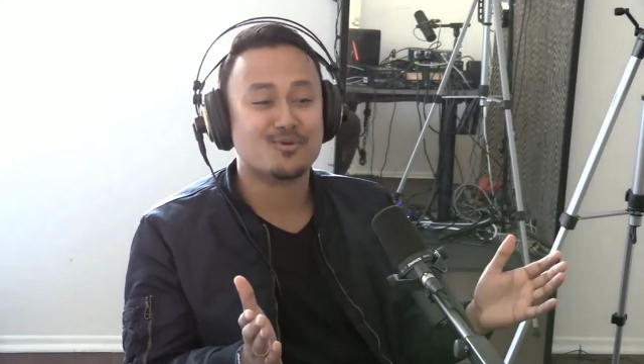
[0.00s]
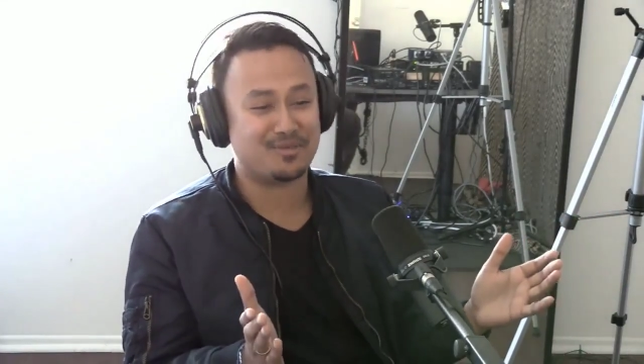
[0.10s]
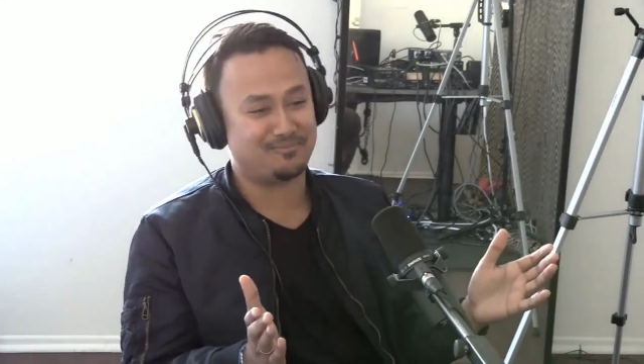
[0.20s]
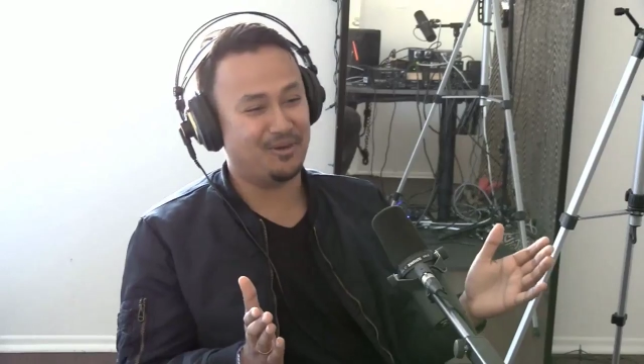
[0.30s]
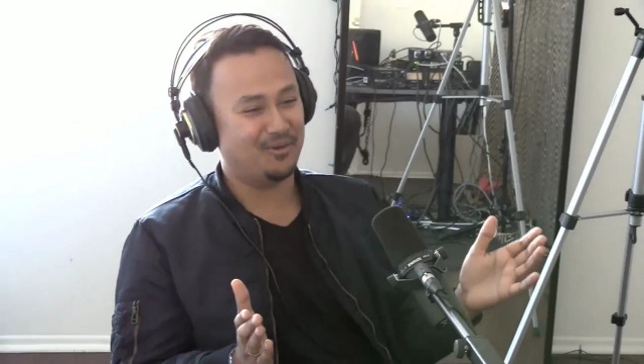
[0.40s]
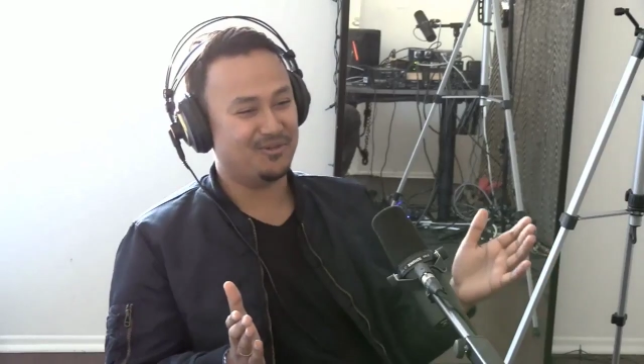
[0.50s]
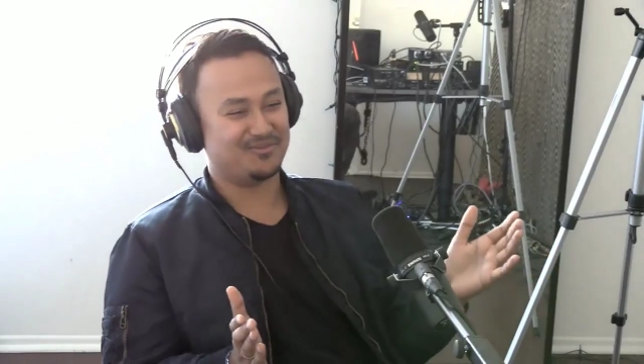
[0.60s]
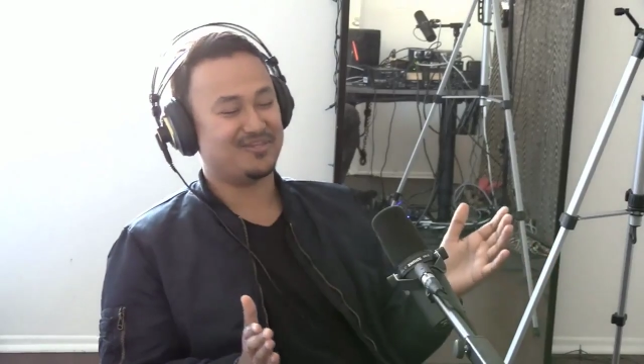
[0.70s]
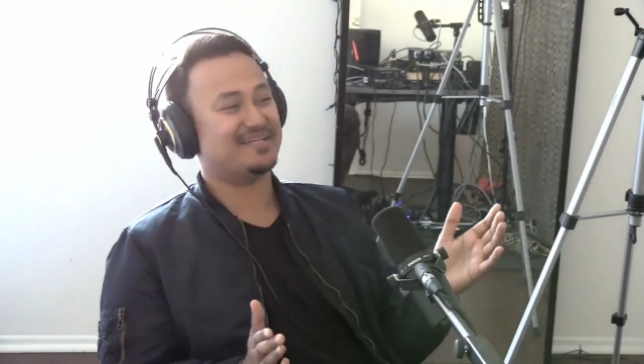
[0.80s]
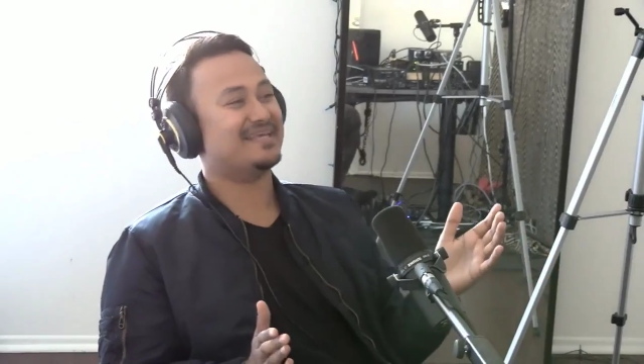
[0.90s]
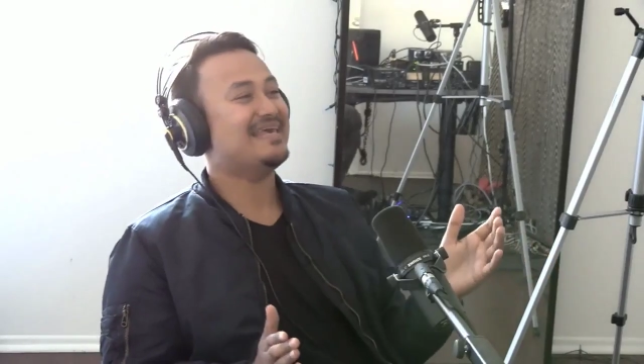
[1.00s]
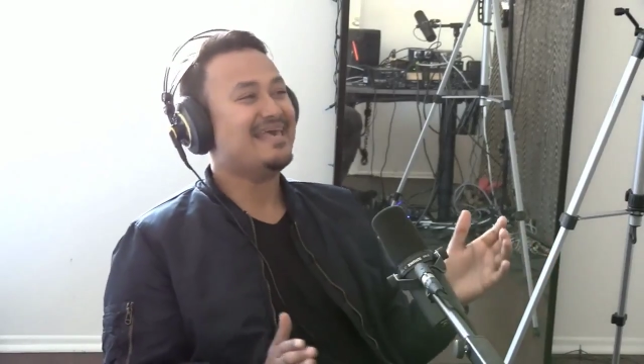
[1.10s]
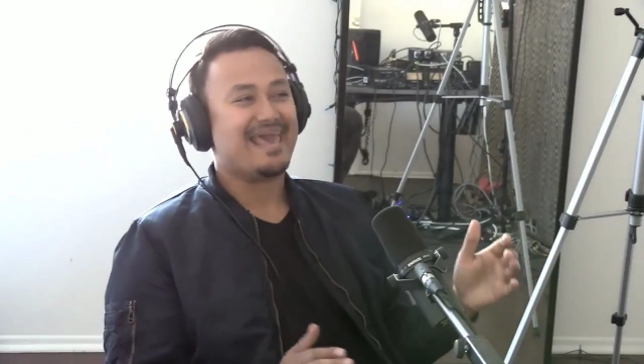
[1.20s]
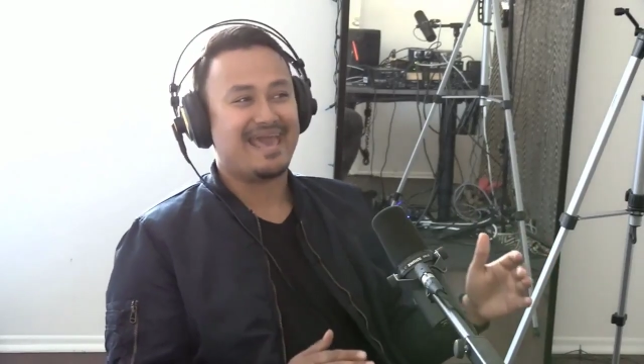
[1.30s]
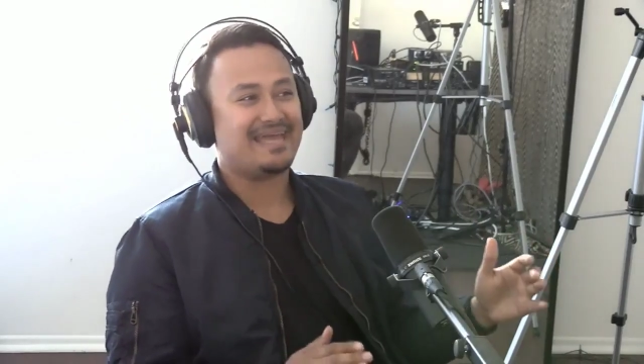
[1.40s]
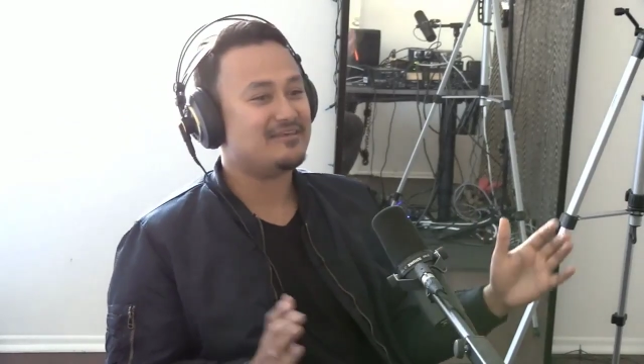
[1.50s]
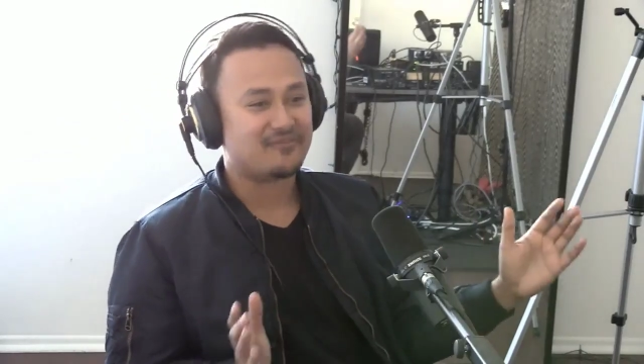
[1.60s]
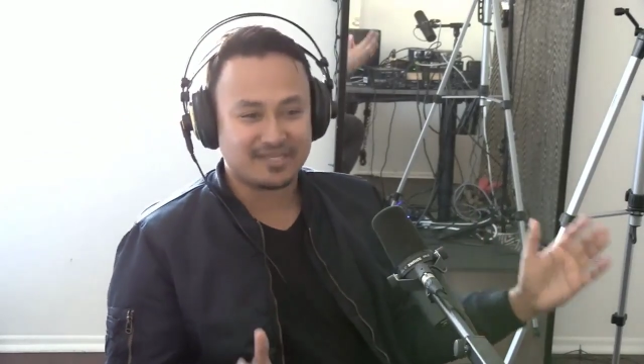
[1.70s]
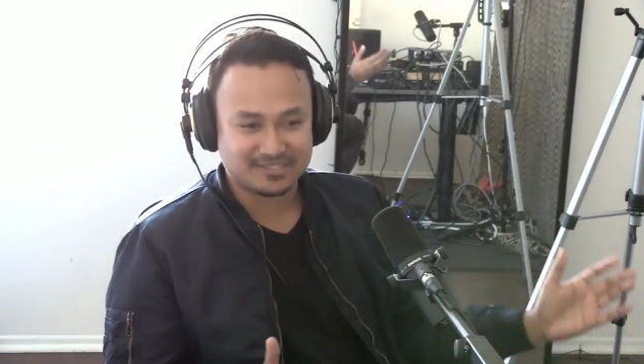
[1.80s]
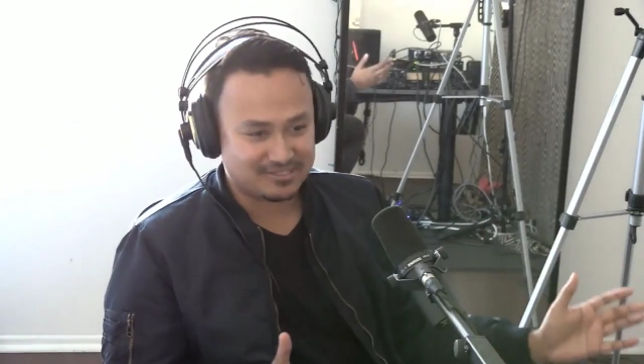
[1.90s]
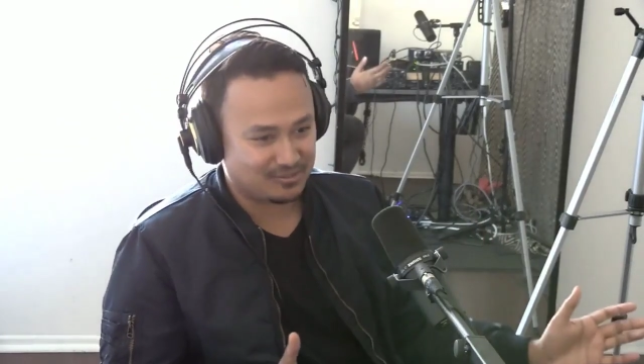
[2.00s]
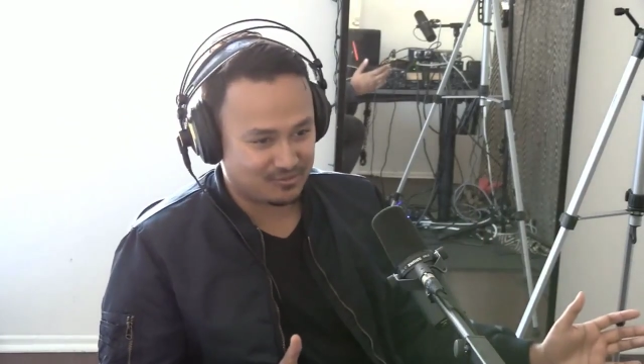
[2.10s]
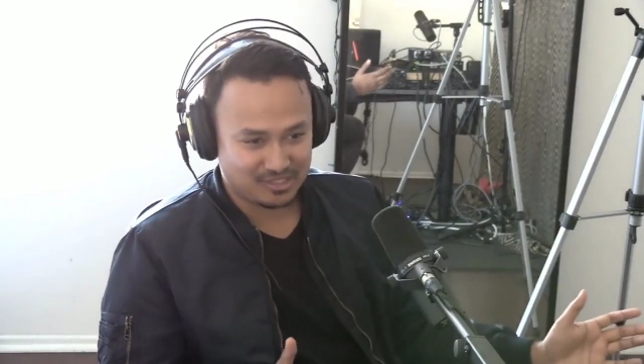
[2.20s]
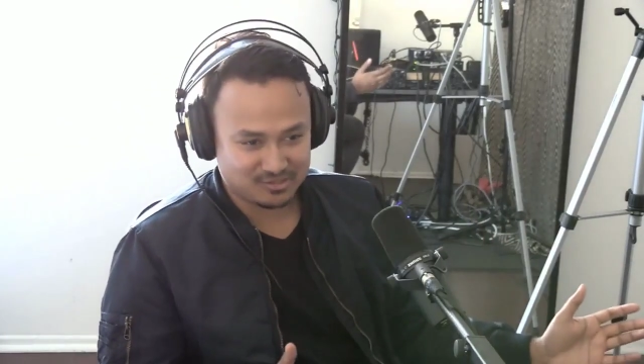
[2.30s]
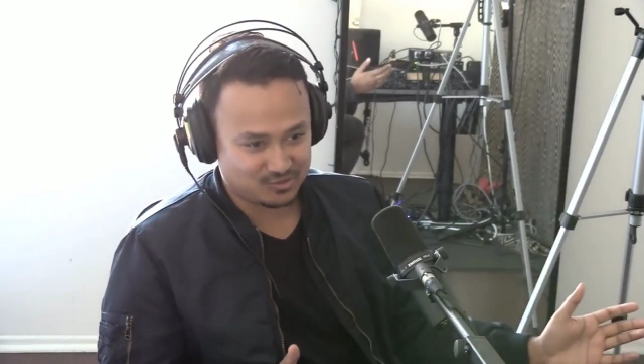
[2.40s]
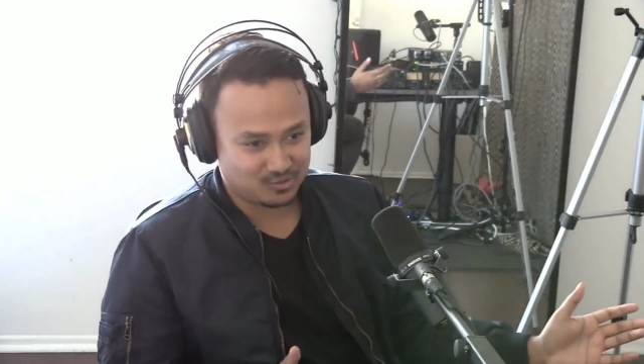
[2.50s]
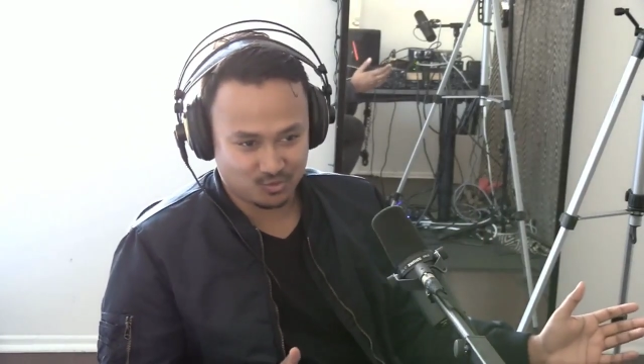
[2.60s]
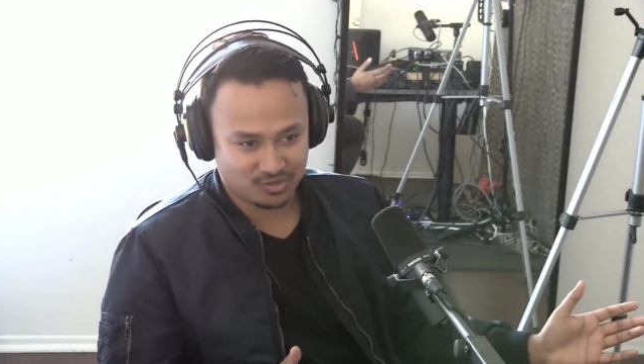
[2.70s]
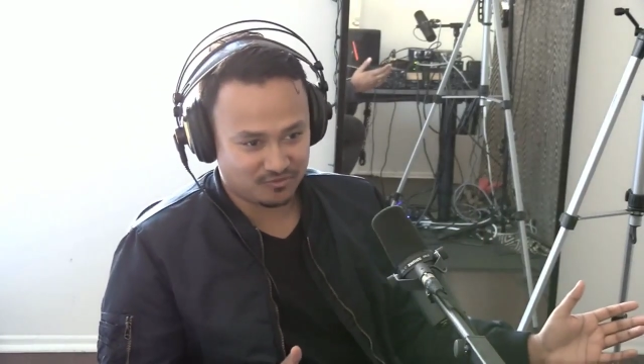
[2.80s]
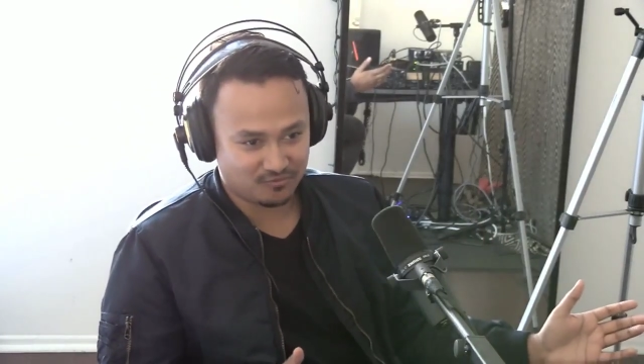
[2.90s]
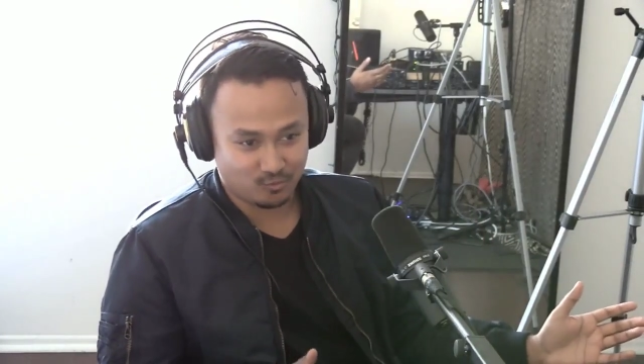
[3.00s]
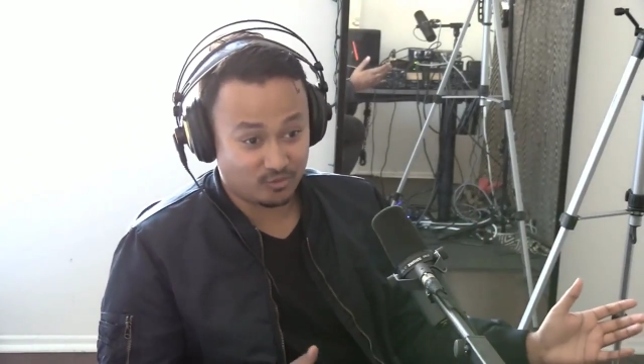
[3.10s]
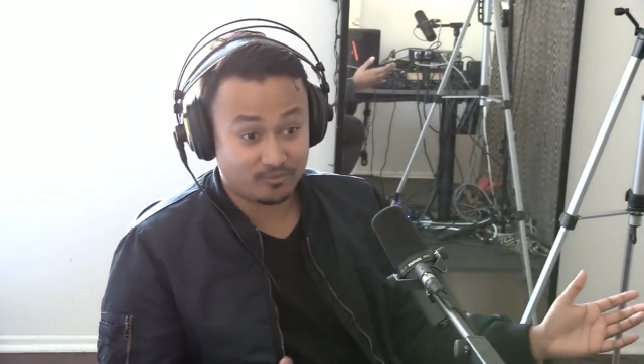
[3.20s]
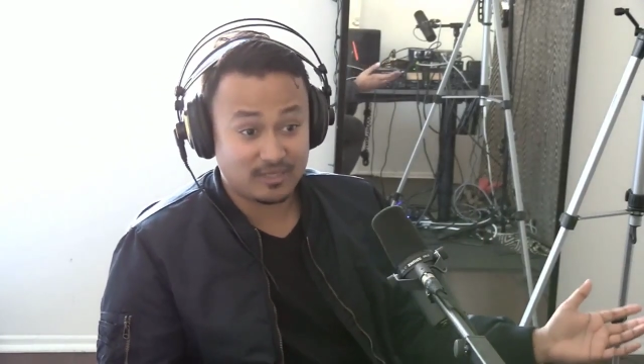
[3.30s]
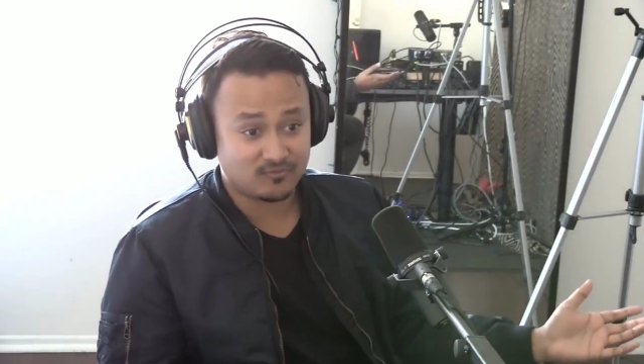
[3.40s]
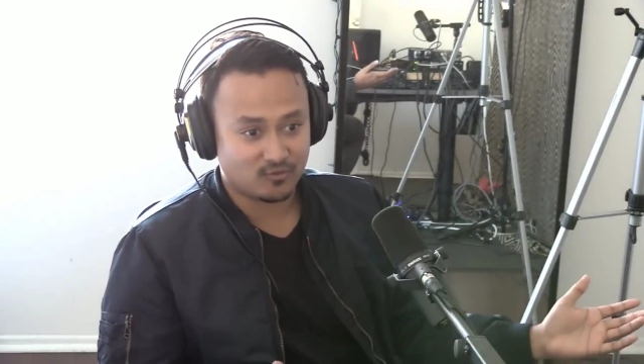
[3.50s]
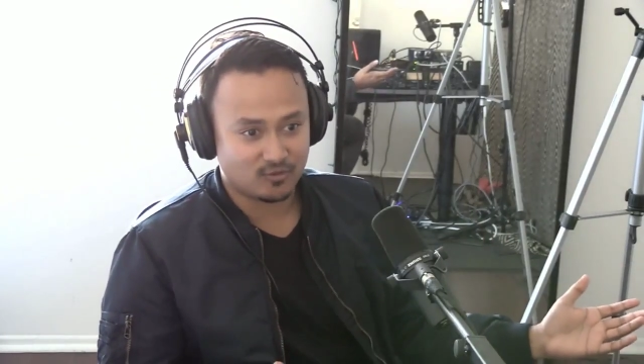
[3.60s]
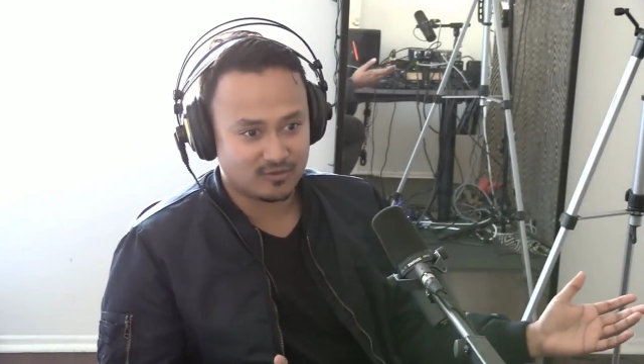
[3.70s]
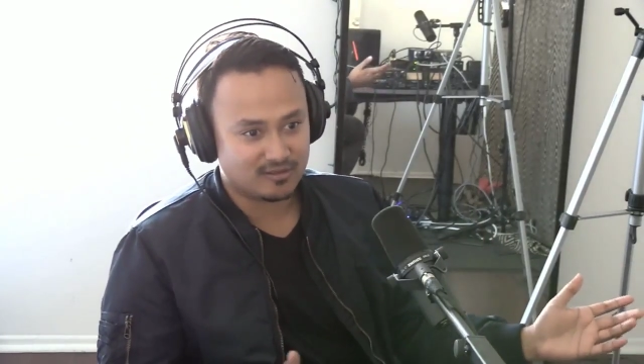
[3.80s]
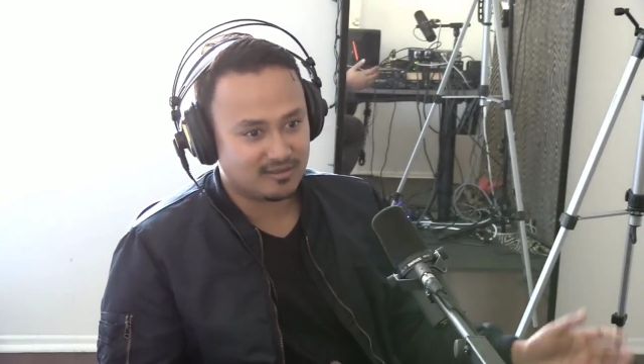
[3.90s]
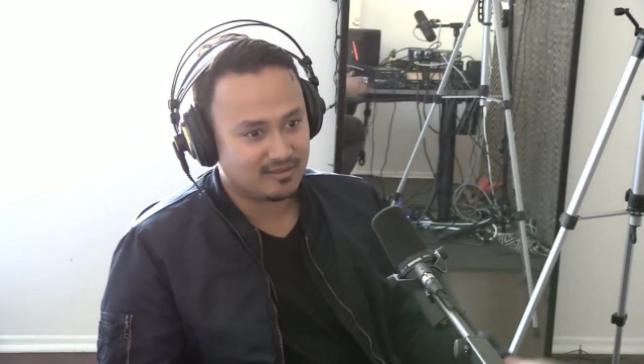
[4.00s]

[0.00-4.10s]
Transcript: people than any fancy location you would have, yeah. would have paid for.